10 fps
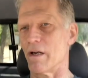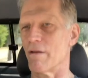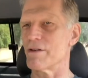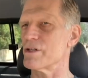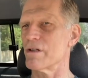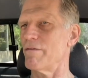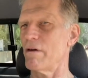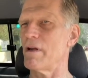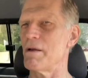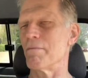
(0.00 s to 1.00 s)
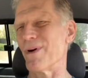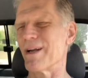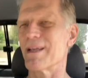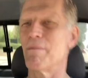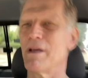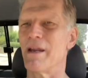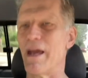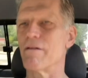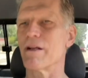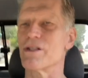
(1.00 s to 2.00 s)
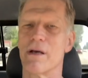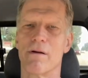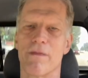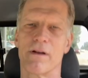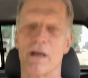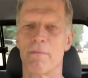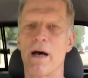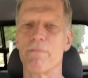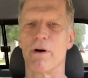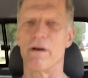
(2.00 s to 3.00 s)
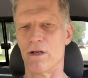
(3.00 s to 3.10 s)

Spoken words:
Now, this is it can be an arrogant sounding thing on my part.